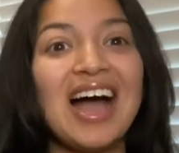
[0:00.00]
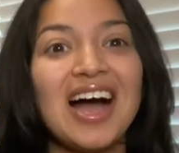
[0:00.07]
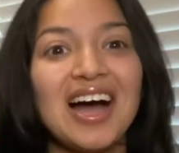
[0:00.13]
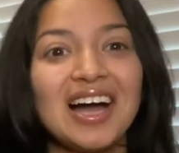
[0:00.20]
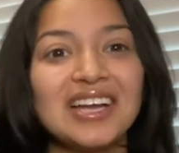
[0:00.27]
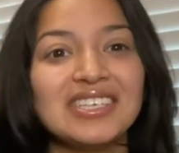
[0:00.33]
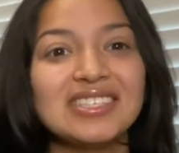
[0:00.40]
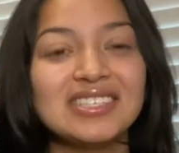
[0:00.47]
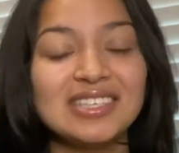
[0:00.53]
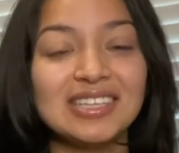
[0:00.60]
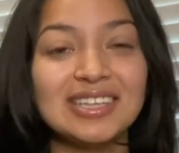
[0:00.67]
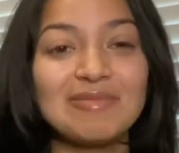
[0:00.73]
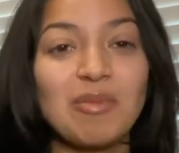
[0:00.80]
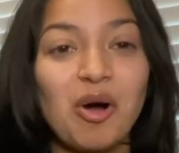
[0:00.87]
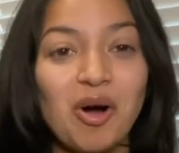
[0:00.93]
I see
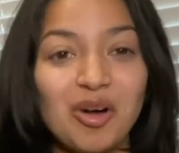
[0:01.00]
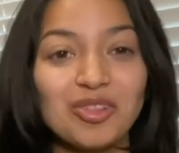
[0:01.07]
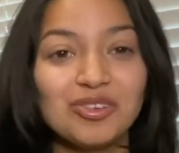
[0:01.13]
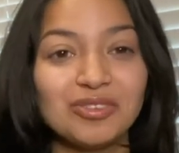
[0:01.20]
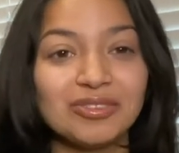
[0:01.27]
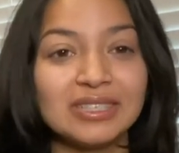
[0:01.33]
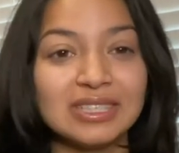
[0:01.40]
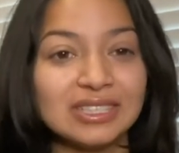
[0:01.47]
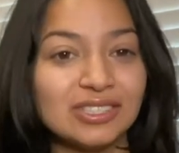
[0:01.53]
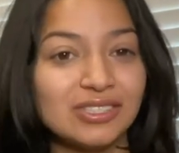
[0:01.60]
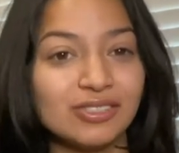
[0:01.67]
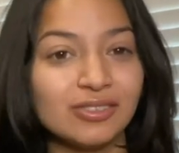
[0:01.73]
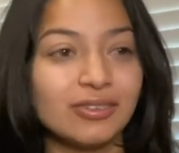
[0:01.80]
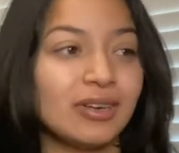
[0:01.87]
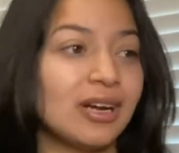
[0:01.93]
them all over
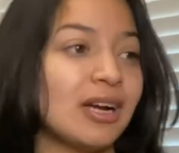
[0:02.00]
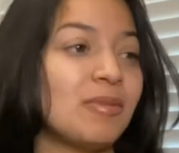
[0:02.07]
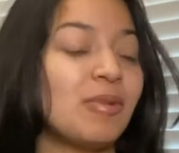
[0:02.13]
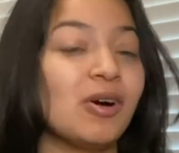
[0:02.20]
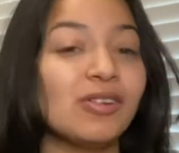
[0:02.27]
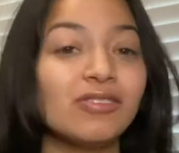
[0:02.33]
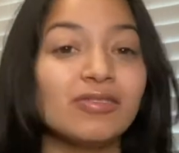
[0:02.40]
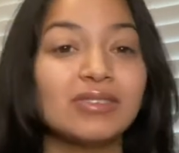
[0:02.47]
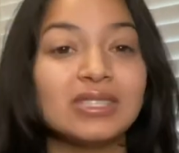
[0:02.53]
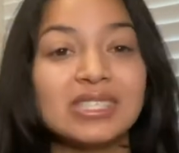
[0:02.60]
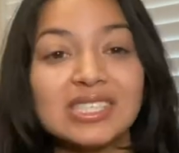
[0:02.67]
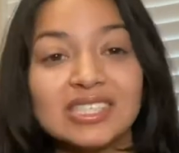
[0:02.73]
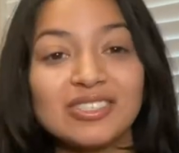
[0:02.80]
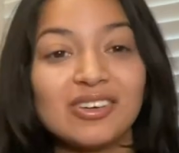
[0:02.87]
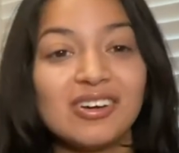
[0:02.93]
Instagram, all over
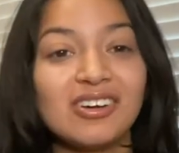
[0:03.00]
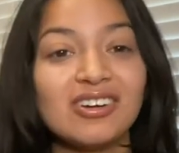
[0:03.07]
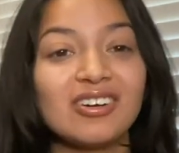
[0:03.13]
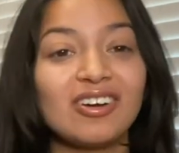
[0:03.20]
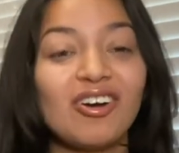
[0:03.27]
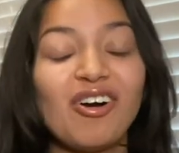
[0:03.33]
TikTok,